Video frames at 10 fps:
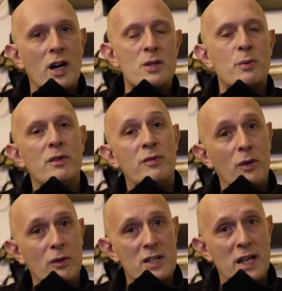cuts with the
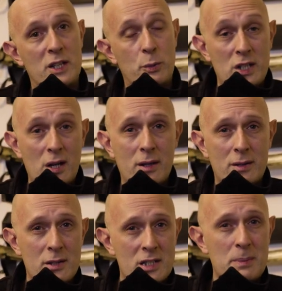false edge, which
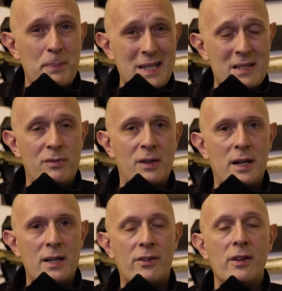Hutton
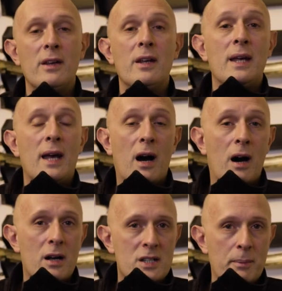specifies,
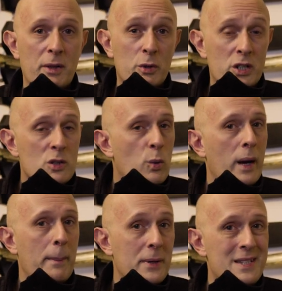are something which is
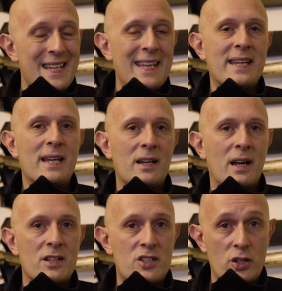quite
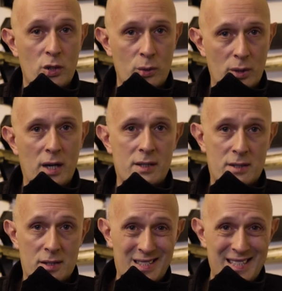particular to
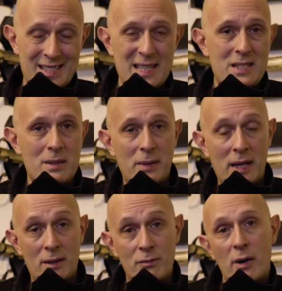Hutton's system
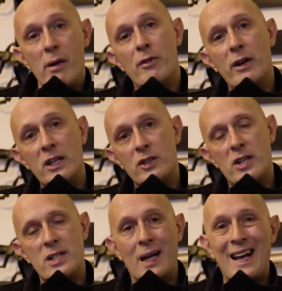here, and very, very
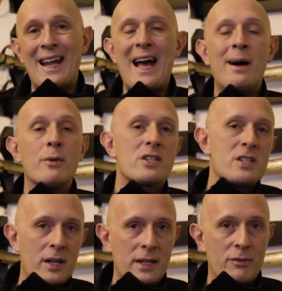interesting, and
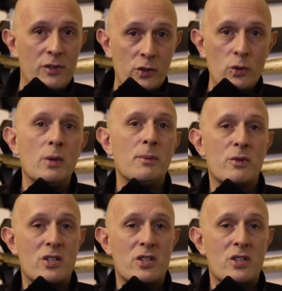outside of the normal